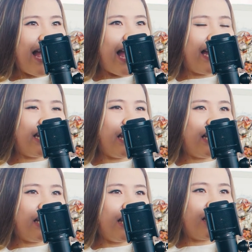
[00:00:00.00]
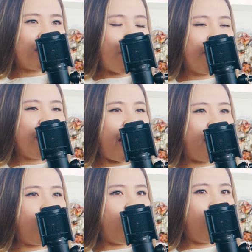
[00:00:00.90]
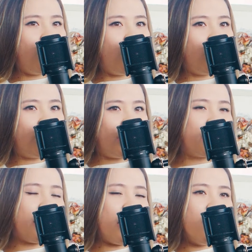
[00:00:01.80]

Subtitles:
And Tommy, like, just